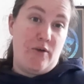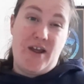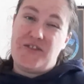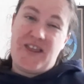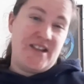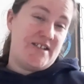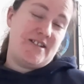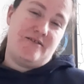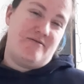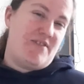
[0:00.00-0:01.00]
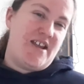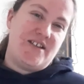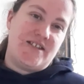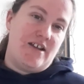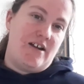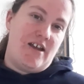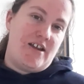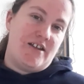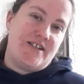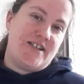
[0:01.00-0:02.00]
things that
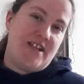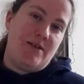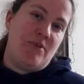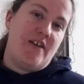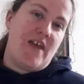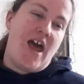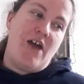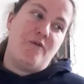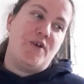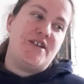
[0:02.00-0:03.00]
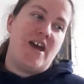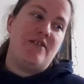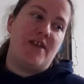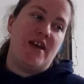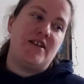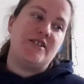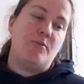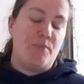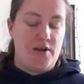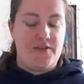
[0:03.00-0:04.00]
like seem like they're everyday things,
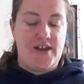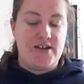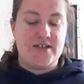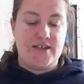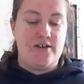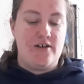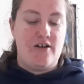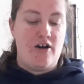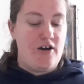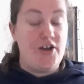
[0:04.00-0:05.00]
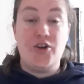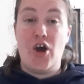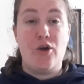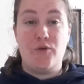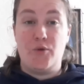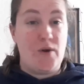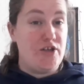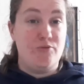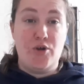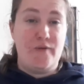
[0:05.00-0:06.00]
but things that I know that when
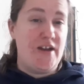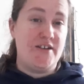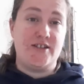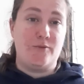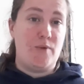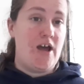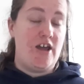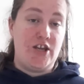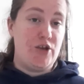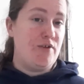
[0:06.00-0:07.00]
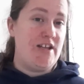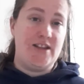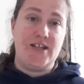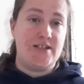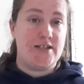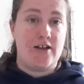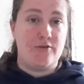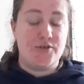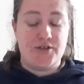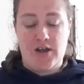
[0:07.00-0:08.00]
you move into somewhere you need these
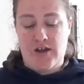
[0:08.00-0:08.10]
skills.